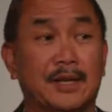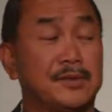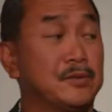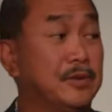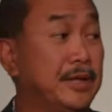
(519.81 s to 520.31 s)

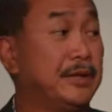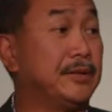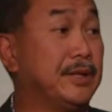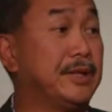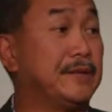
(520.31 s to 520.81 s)
It's really,
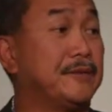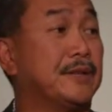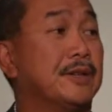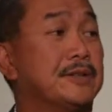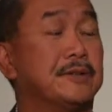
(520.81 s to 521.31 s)
really
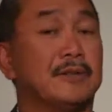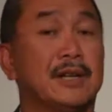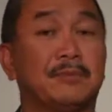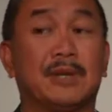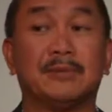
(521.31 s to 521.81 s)
difficult to
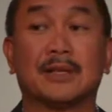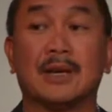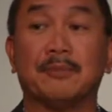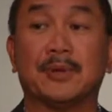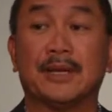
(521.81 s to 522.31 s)
run a public
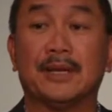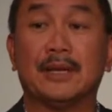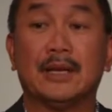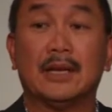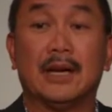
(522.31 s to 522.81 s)

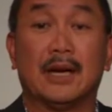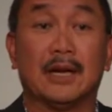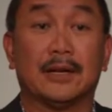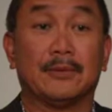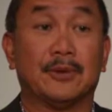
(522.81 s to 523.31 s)
company
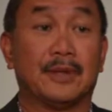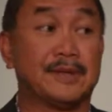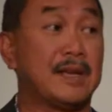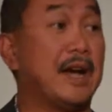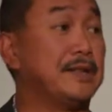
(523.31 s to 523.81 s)
with
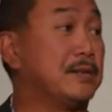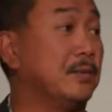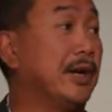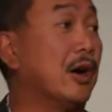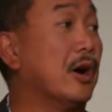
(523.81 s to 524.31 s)
the size
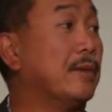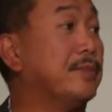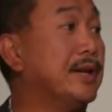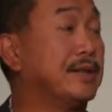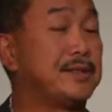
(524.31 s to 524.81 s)
that we are
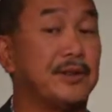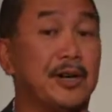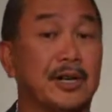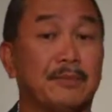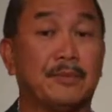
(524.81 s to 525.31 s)
and being a
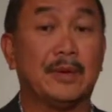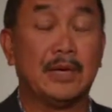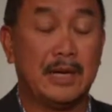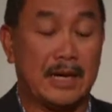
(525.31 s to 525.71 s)
startup,